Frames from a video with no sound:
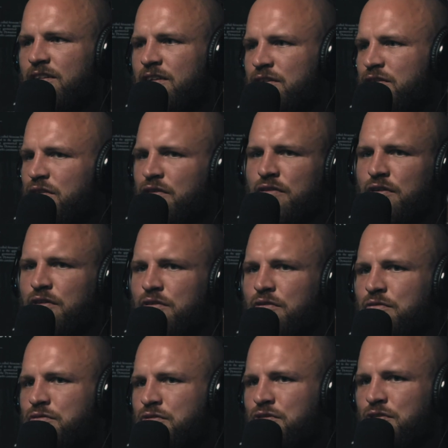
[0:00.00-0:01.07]
the thing
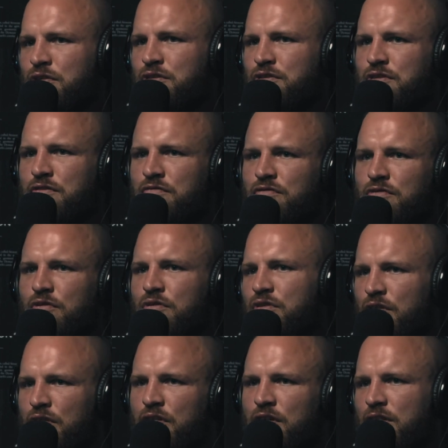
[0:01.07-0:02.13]
you were searching
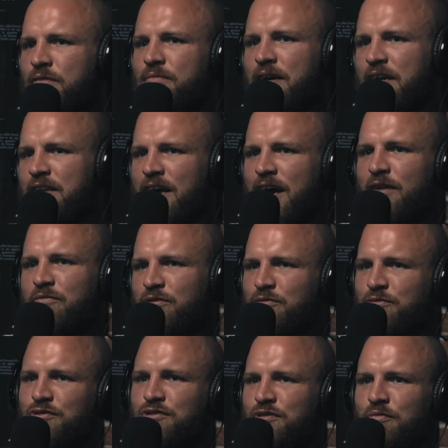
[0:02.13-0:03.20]
for, the thing that made you
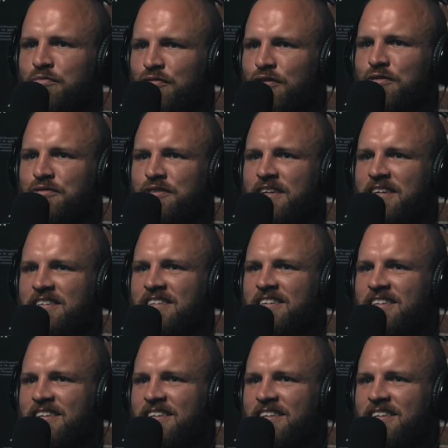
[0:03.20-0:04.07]
happy was the process.